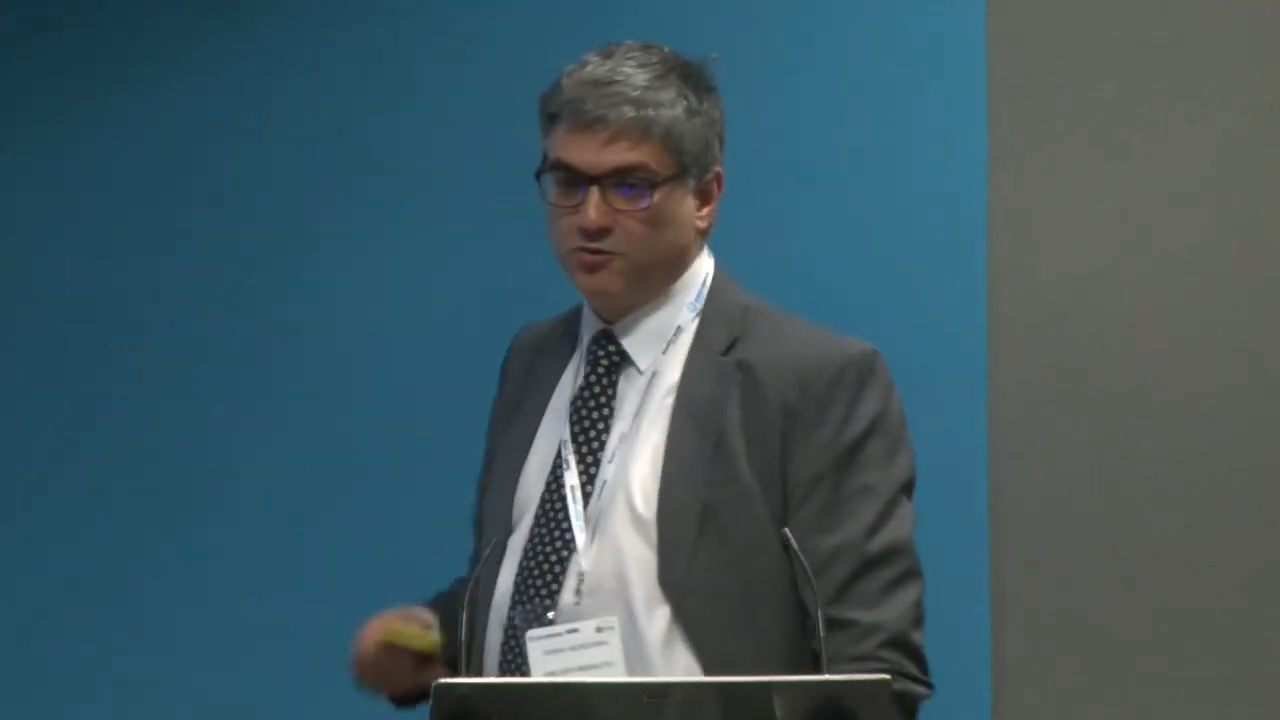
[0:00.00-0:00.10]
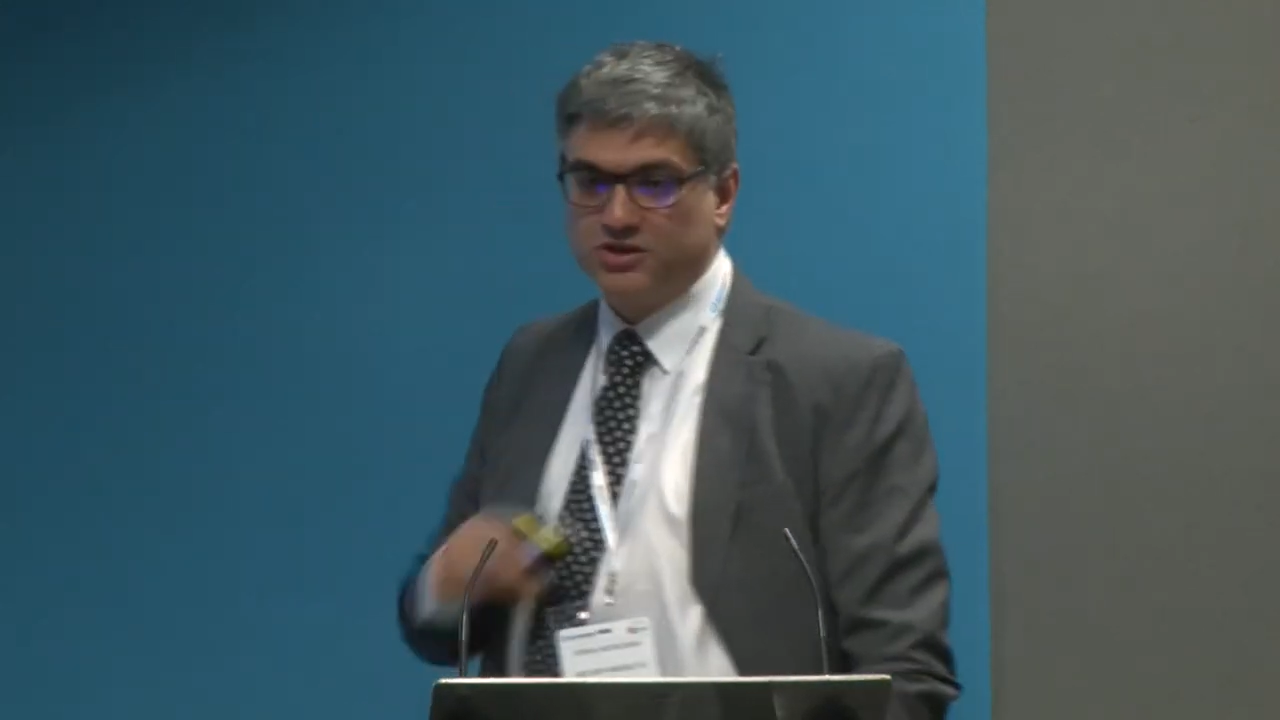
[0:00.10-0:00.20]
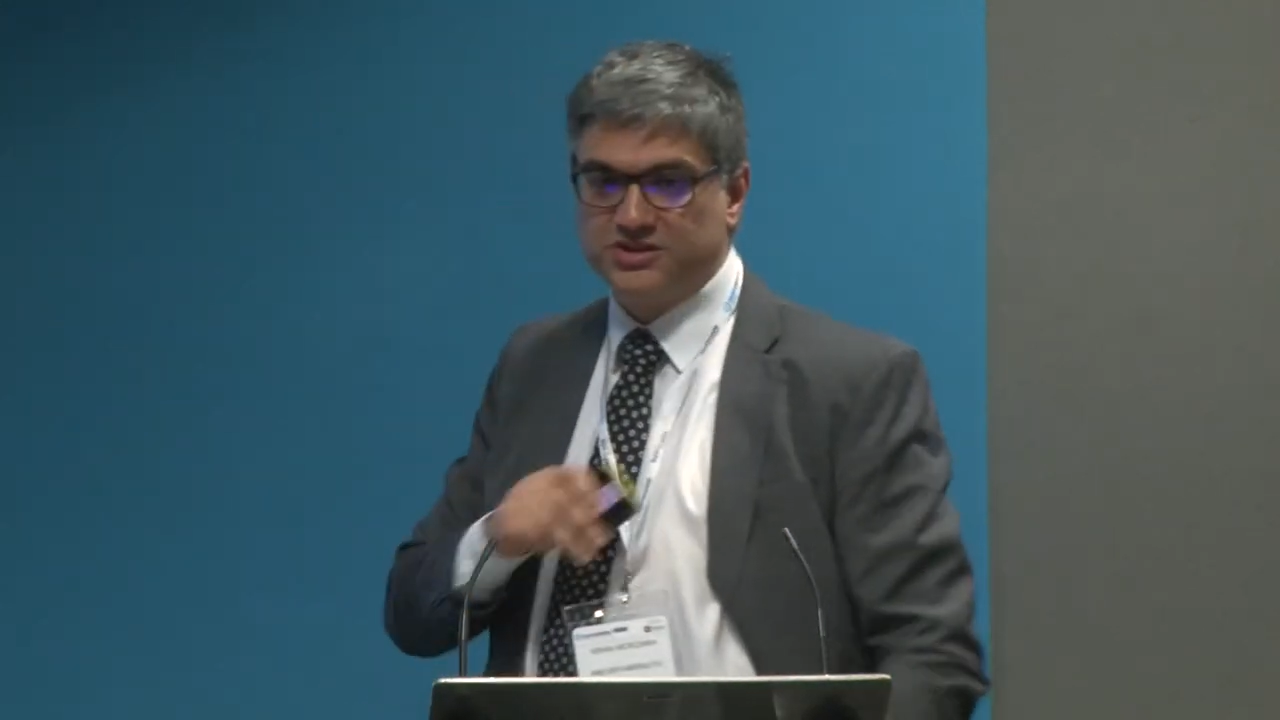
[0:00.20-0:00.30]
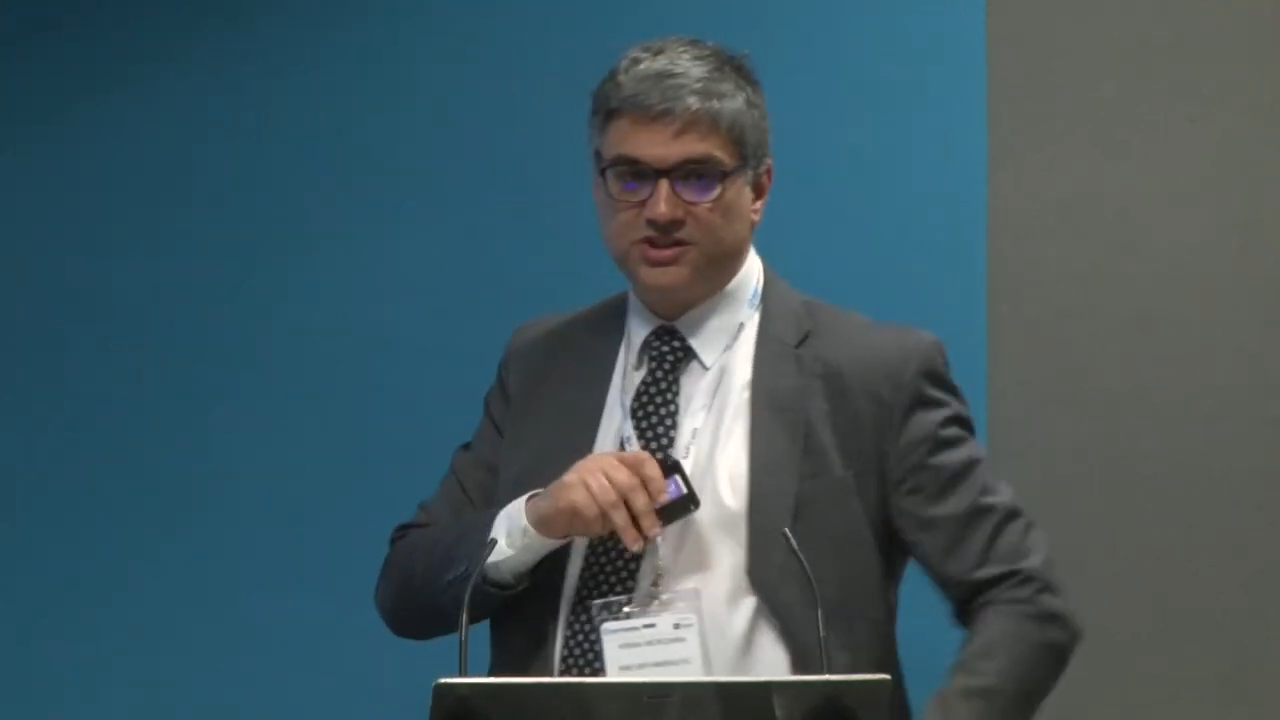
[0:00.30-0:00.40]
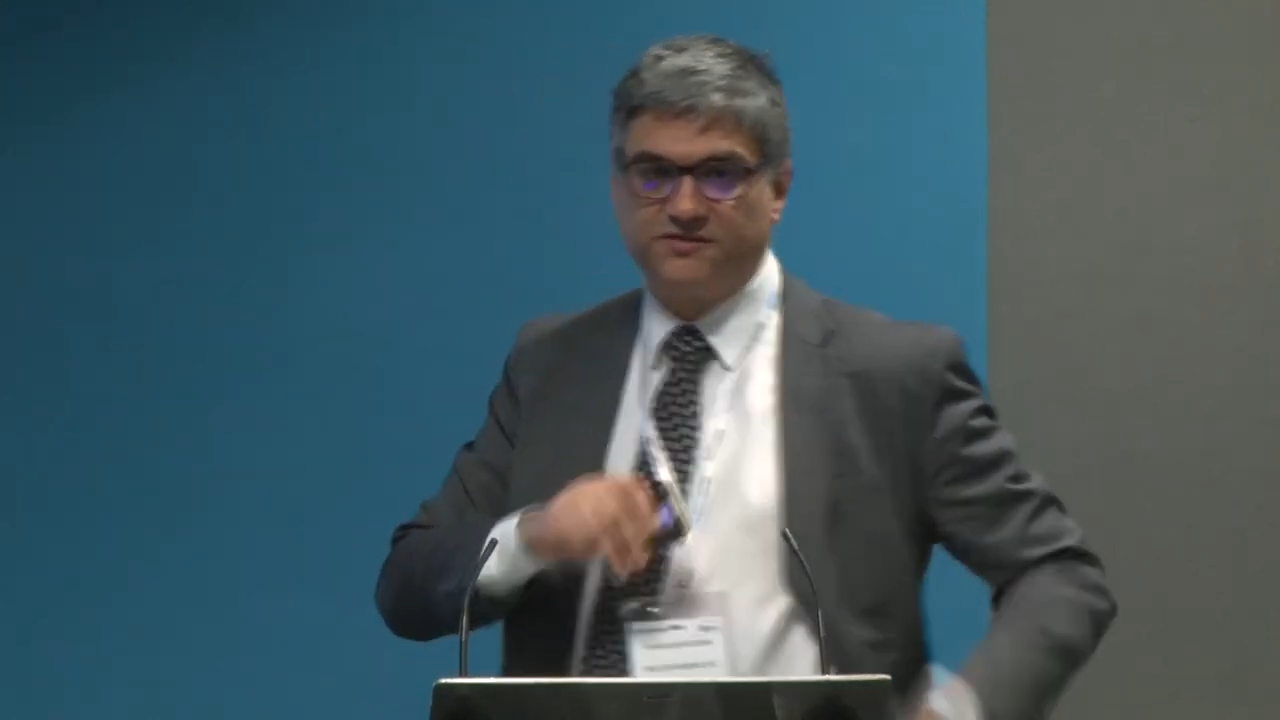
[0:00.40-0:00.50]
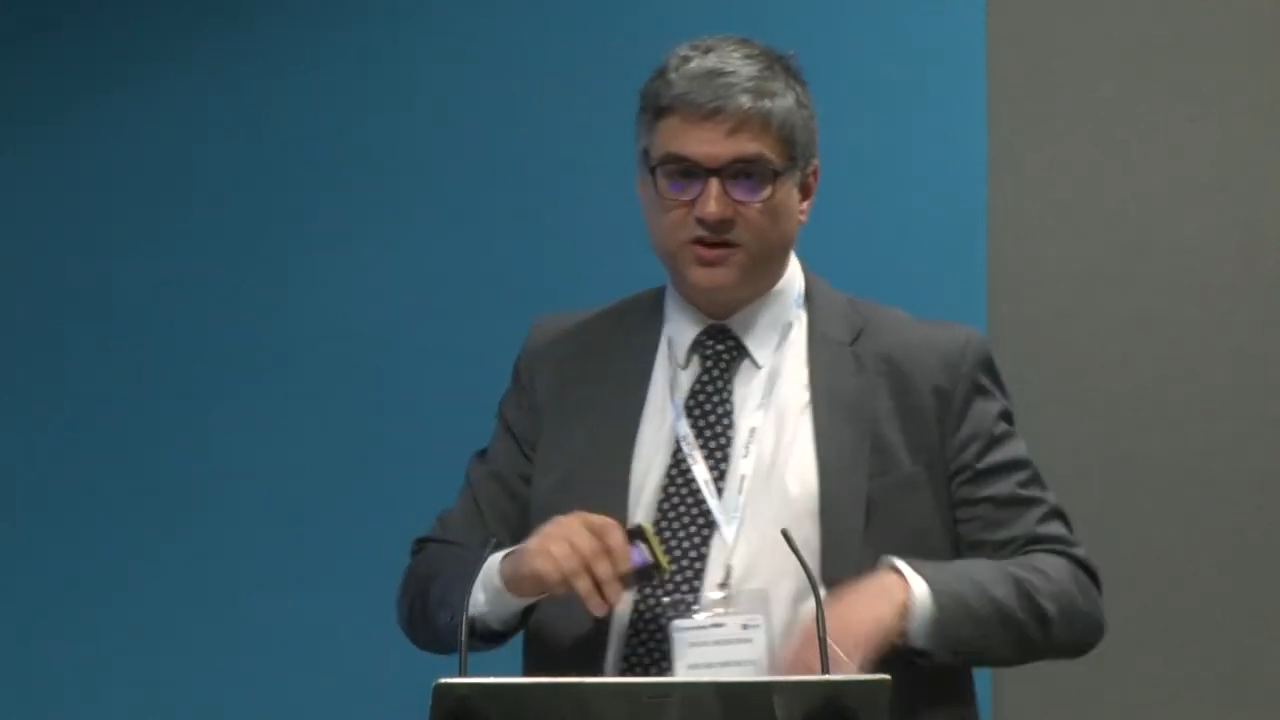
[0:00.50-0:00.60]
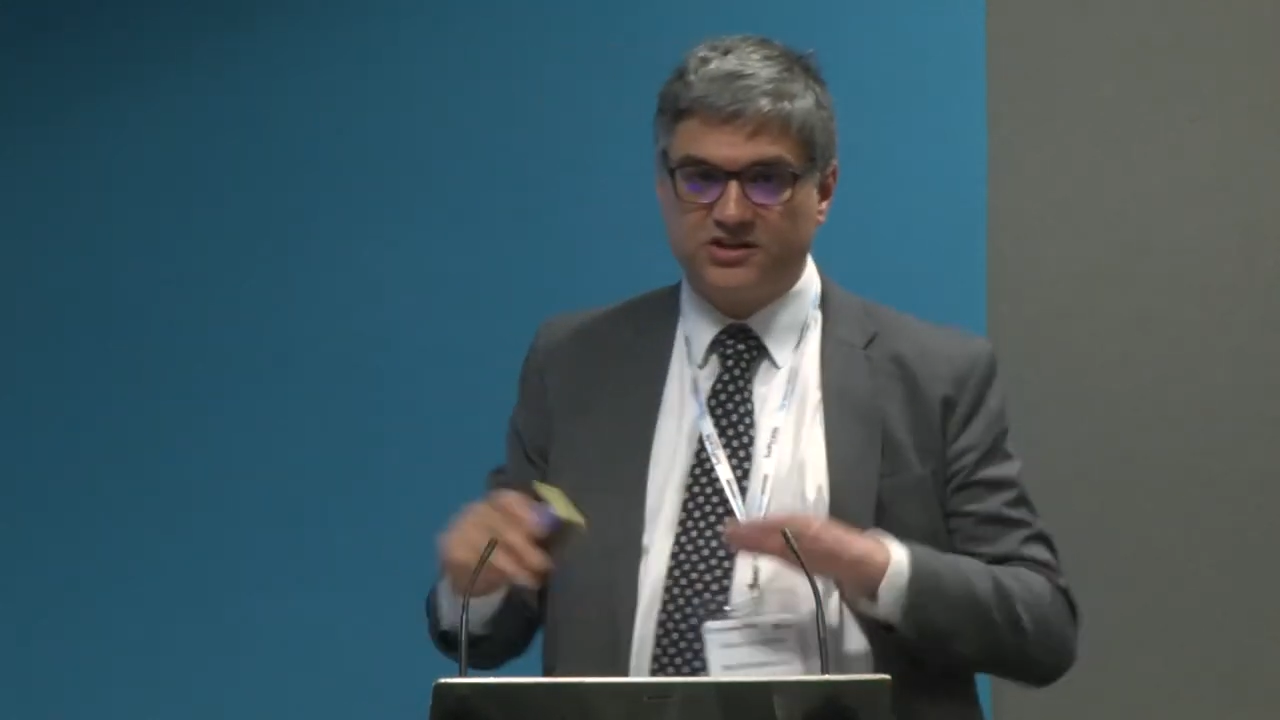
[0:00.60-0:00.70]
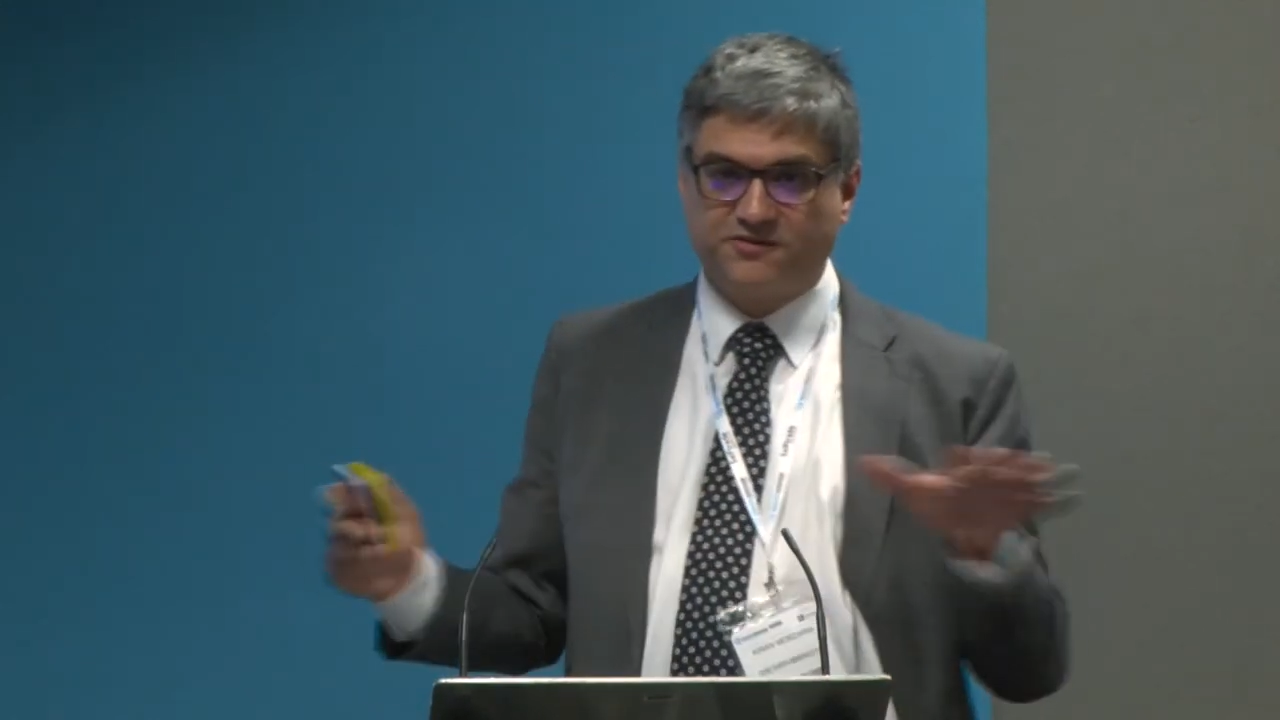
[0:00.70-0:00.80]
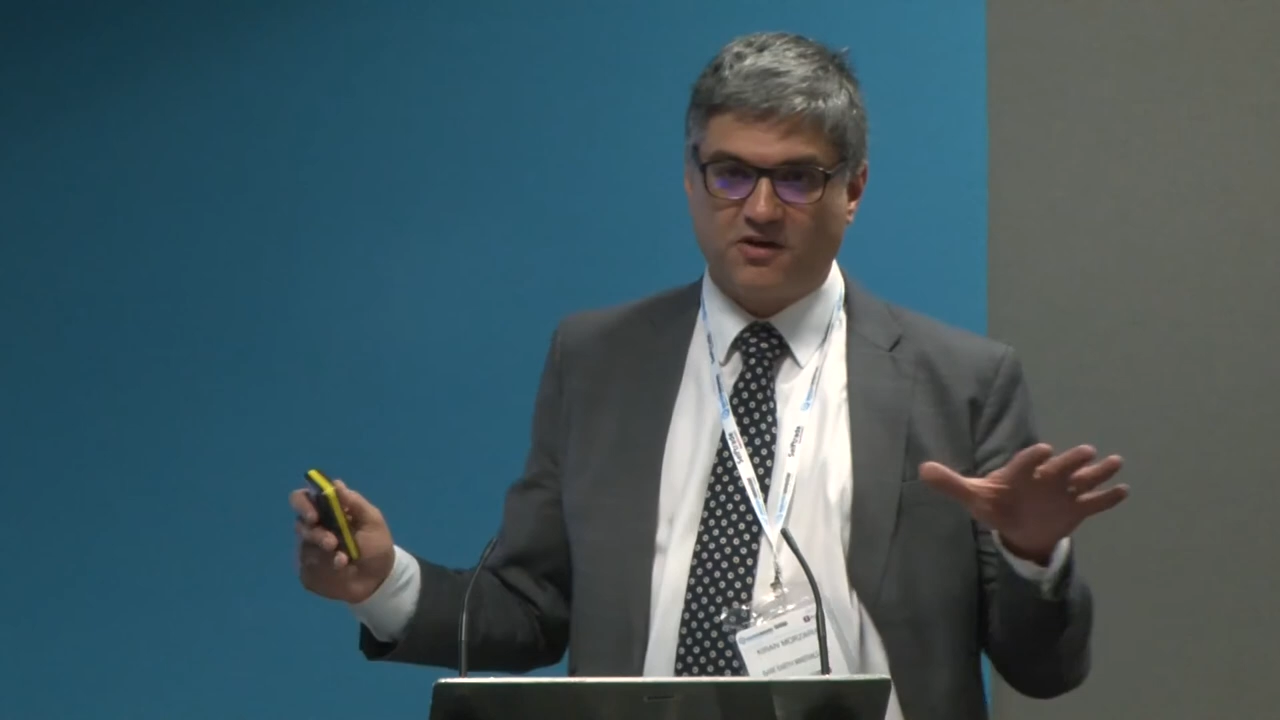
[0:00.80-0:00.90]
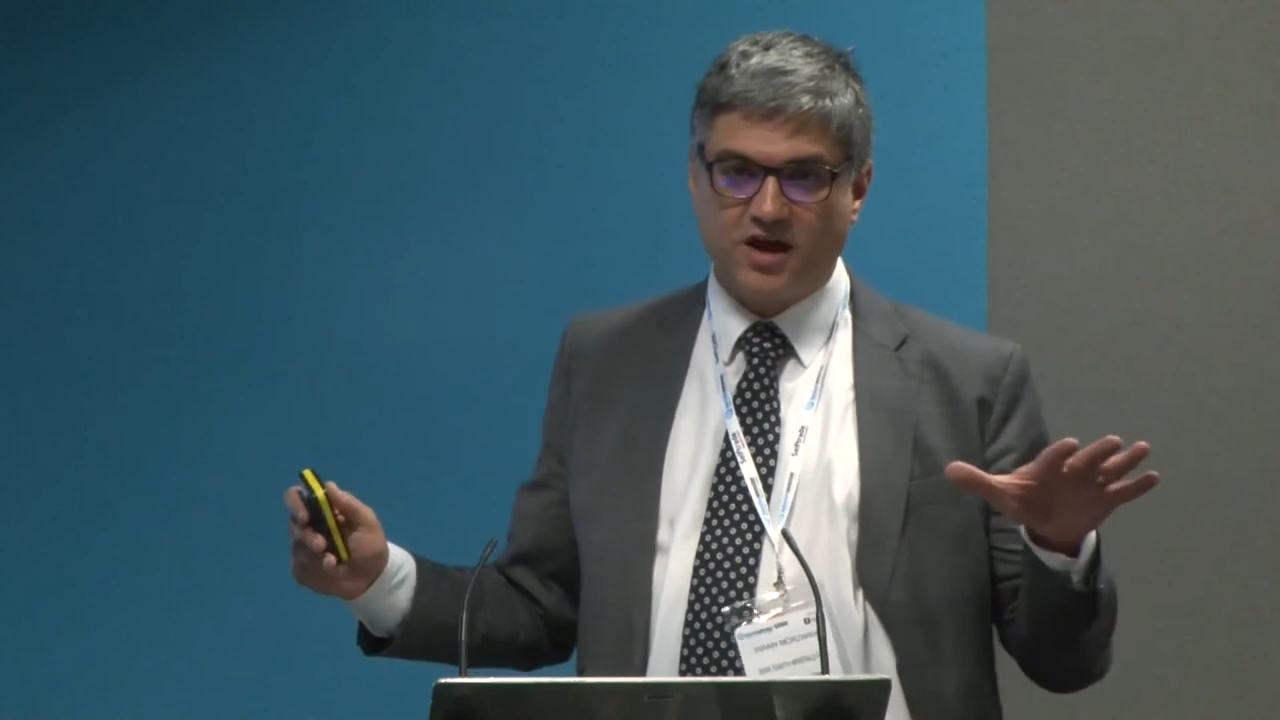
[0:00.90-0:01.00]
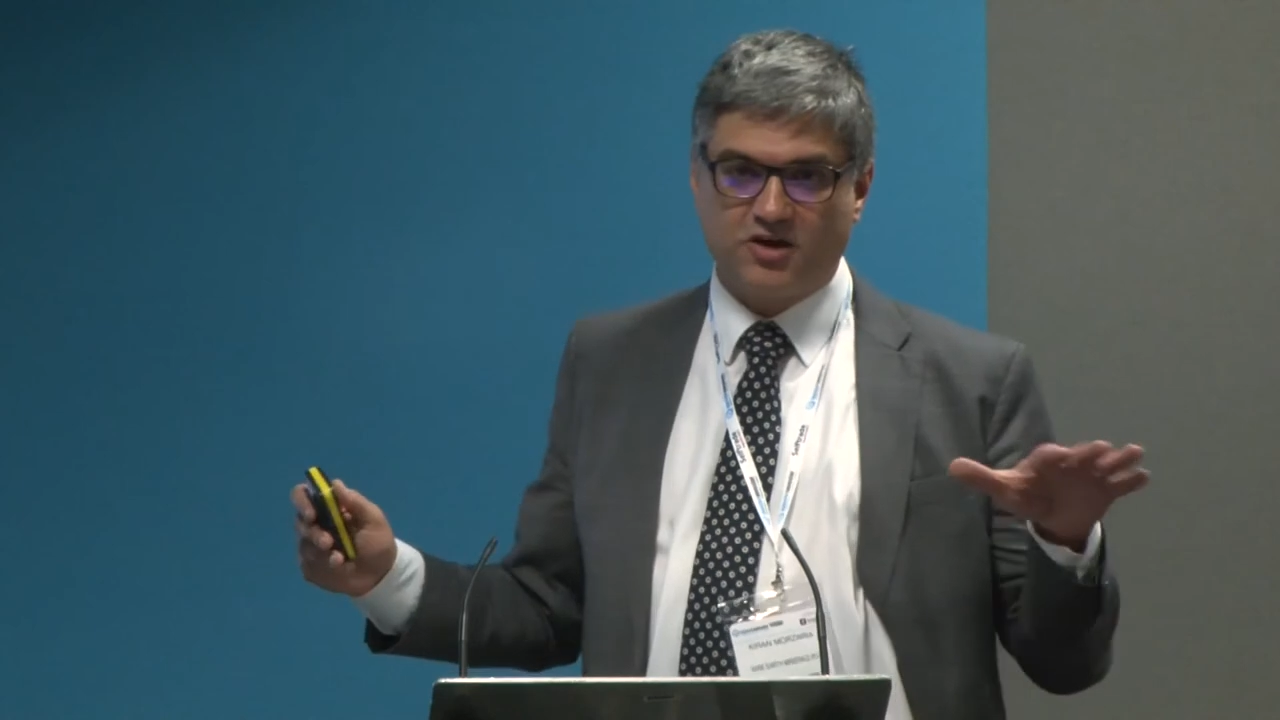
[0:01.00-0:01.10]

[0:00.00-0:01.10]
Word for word: you wanted to diversify